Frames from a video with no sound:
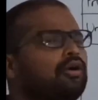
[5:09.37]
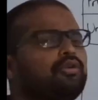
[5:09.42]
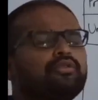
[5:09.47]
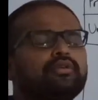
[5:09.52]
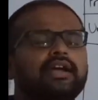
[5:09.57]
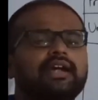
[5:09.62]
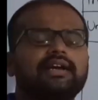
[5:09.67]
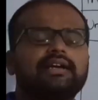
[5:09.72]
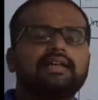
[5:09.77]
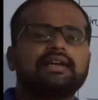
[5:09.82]

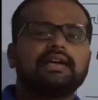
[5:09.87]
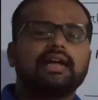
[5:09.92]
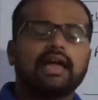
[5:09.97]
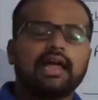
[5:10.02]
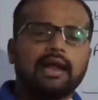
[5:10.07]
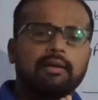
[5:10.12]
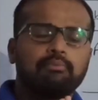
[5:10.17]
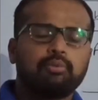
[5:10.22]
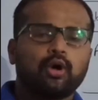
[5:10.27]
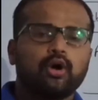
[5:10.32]
how to get
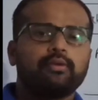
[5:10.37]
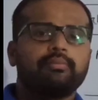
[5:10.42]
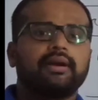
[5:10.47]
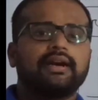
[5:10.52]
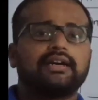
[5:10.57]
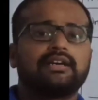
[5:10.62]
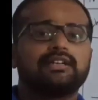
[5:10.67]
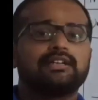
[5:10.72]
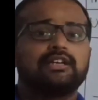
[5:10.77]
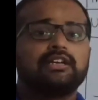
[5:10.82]
a
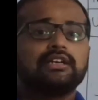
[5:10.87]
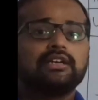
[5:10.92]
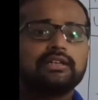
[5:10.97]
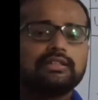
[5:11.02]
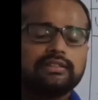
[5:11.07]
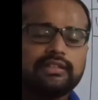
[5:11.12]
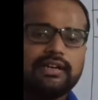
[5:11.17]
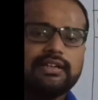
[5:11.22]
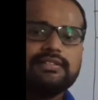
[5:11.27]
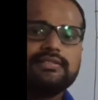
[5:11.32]
employment.
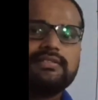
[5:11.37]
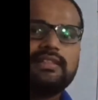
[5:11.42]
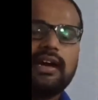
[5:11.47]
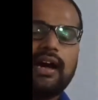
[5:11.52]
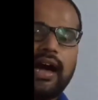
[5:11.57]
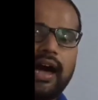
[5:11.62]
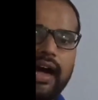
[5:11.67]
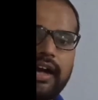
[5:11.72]
That is the